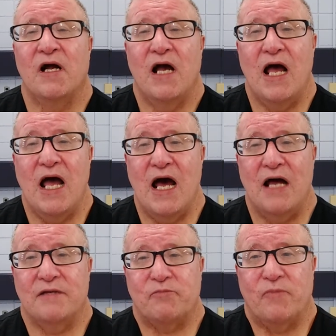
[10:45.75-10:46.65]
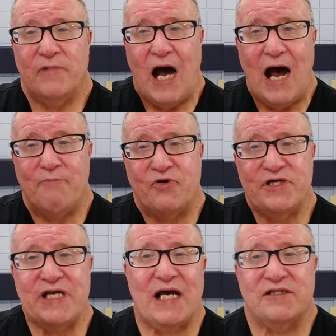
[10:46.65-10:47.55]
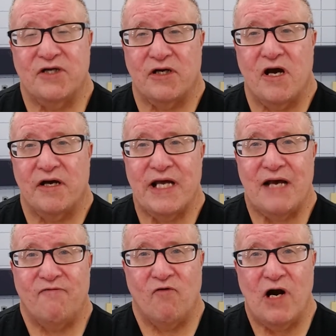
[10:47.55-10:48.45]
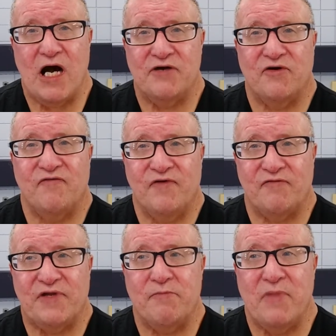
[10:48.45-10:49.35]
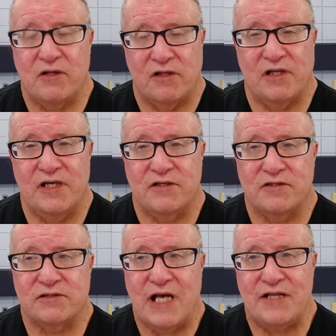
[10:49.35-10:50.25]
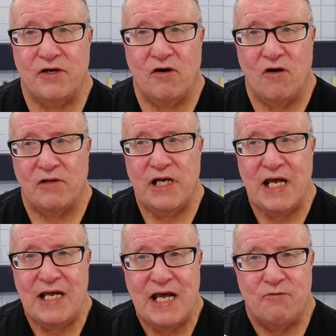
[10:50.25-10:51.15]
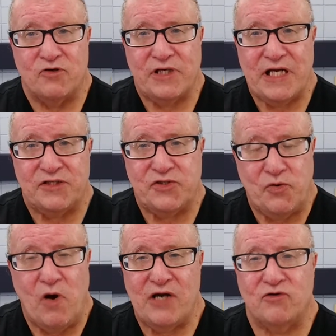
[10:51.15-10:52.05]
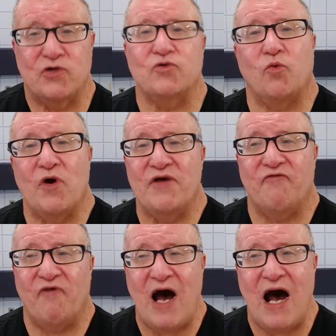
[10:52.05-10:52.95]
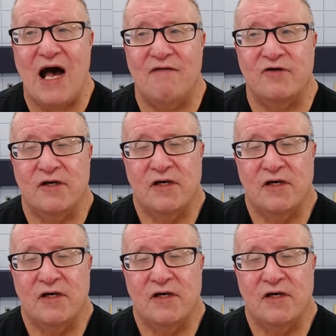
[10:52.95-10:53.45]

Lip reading: and I predict they're going to get 450 milliliters and they're only able to get 225,